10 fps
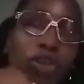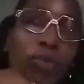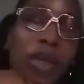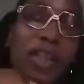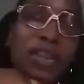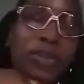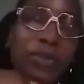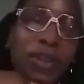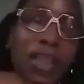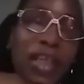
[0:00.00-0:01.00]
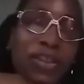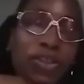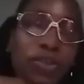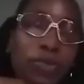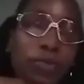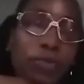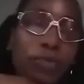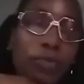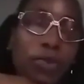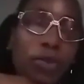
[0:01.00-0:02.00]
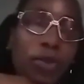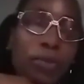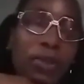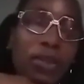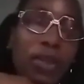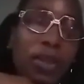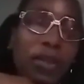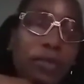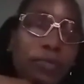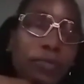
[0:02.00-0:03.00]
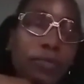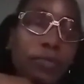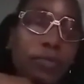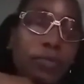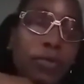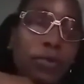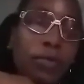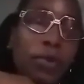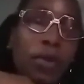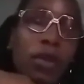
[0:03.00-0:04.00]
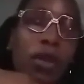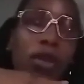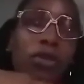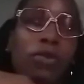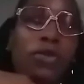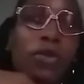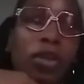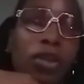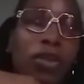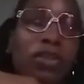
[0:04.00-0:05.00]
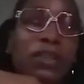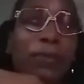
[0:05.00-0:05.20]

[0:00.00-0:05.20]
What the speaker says: trying to entice you. You know what I'm saying? And you're going to know this